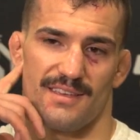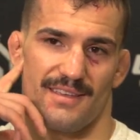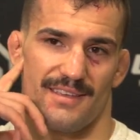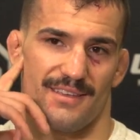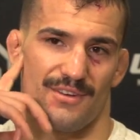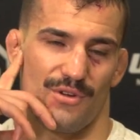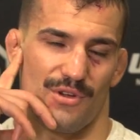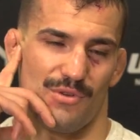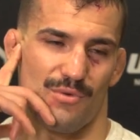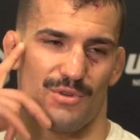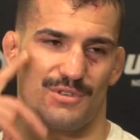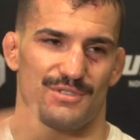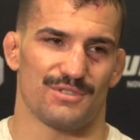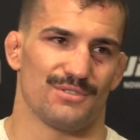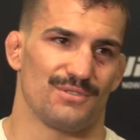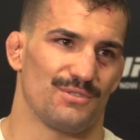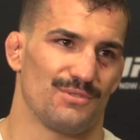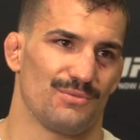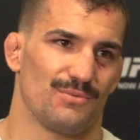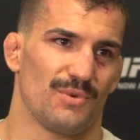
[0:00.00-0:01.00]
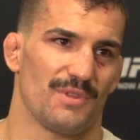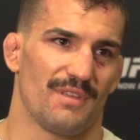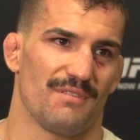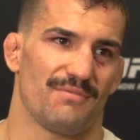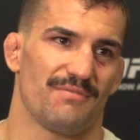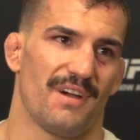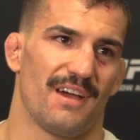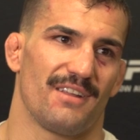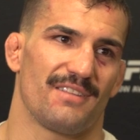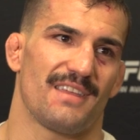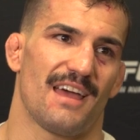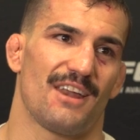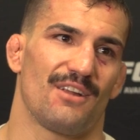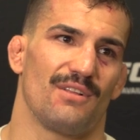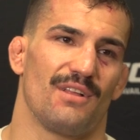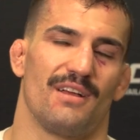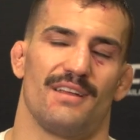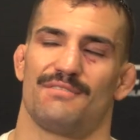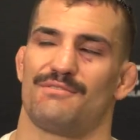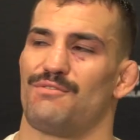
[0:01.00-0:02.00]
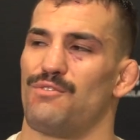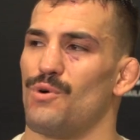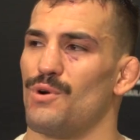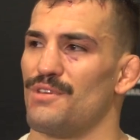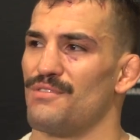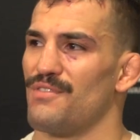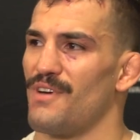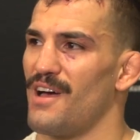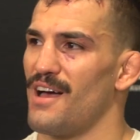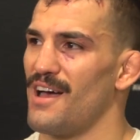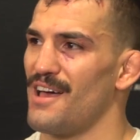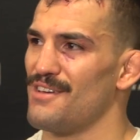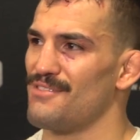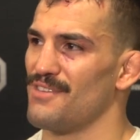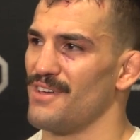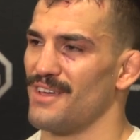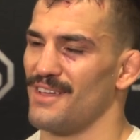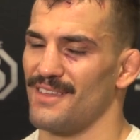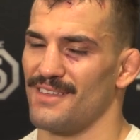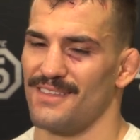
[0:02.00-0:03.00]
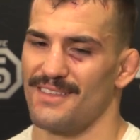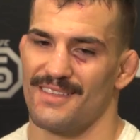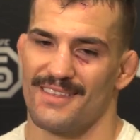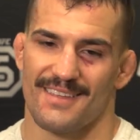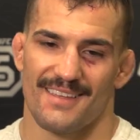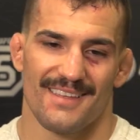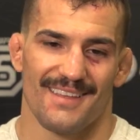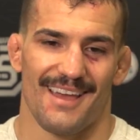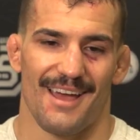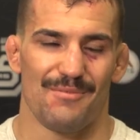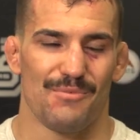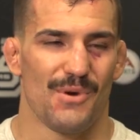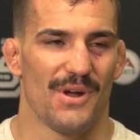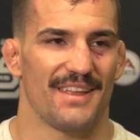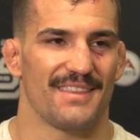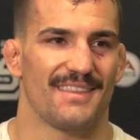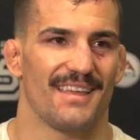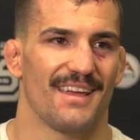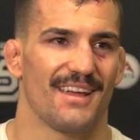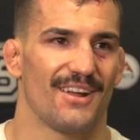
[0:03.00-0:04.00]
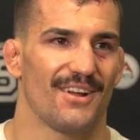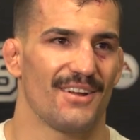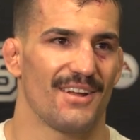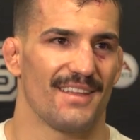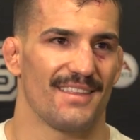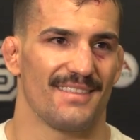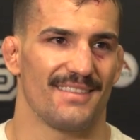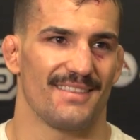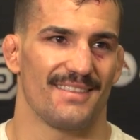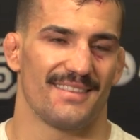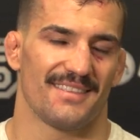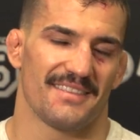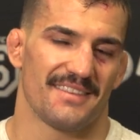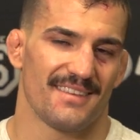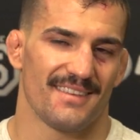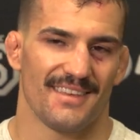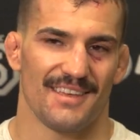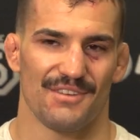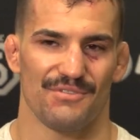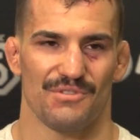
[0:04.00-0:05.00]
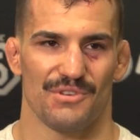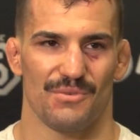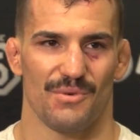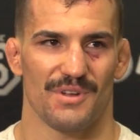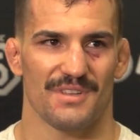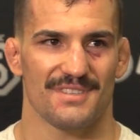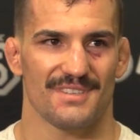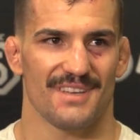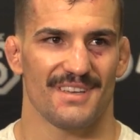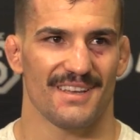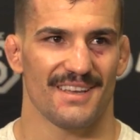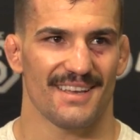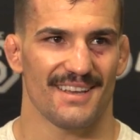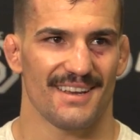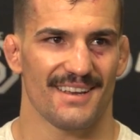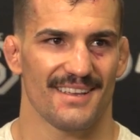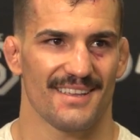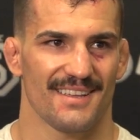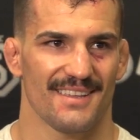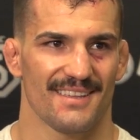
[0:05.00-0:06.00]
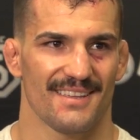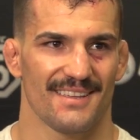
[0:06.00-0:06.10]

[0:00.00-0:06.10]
you know, he wants to win the fight title at 45, and I'm right there, and if he wants it, he can get it.